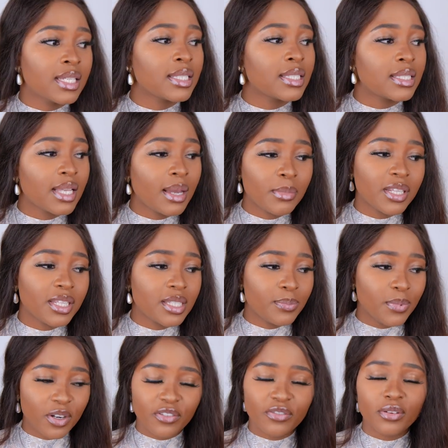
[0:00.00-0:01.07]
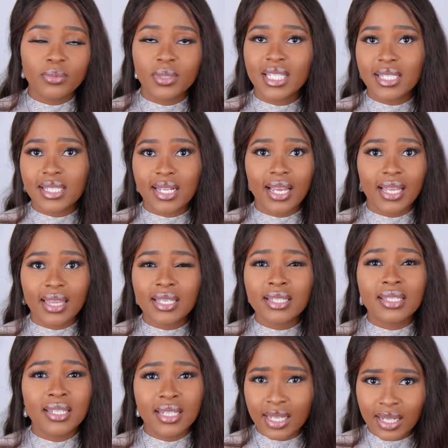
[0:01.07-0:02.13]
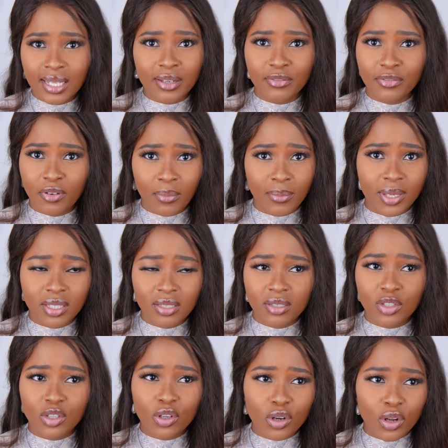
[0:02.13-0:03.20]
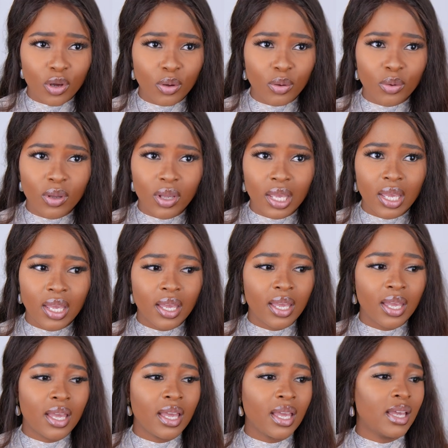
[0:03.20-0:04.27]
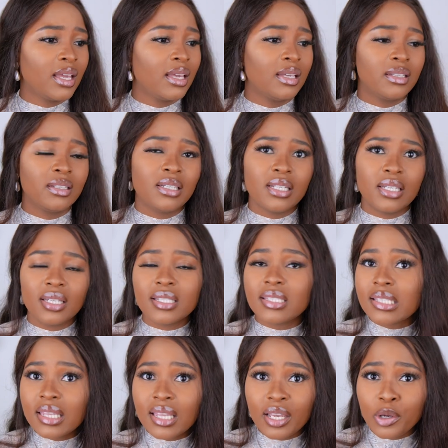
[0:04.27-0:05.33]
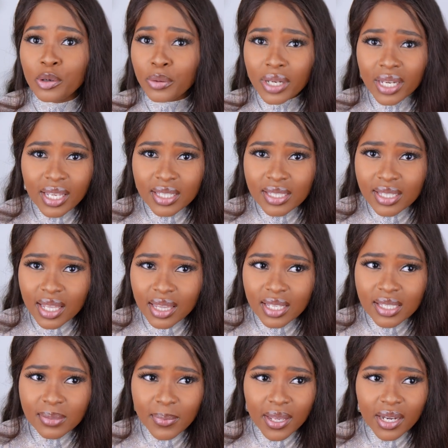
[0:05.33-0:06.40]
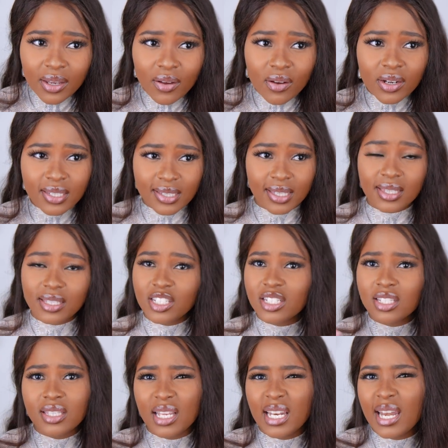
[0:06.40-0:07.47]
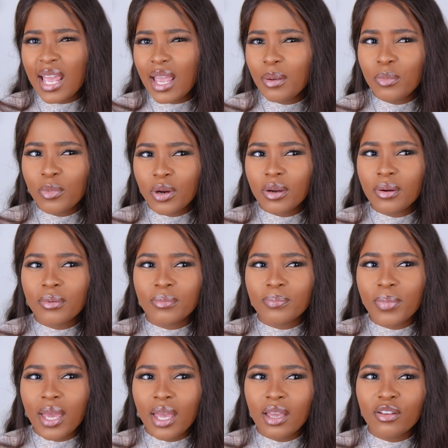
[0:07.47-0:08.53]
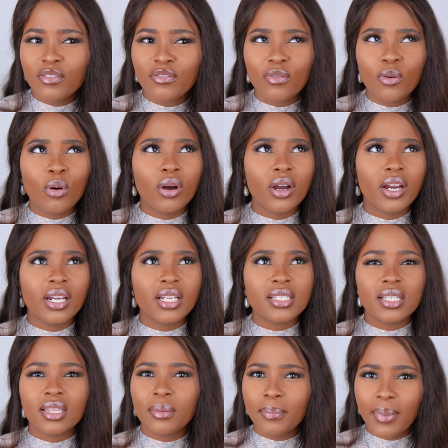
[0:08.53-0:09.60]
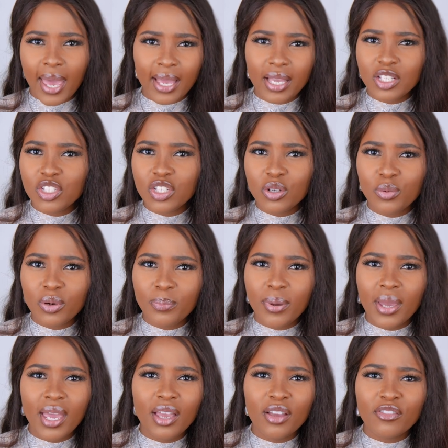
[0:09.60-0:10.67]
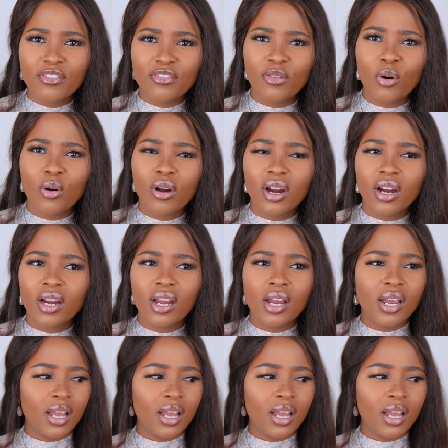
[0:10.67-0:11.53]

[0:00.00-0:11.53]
Some of these perfumes, it's like they're stealing from us, you know? Is it the ingredients that they're spending on? Is it just the name we're paying for? Is it the packaging we're paying for?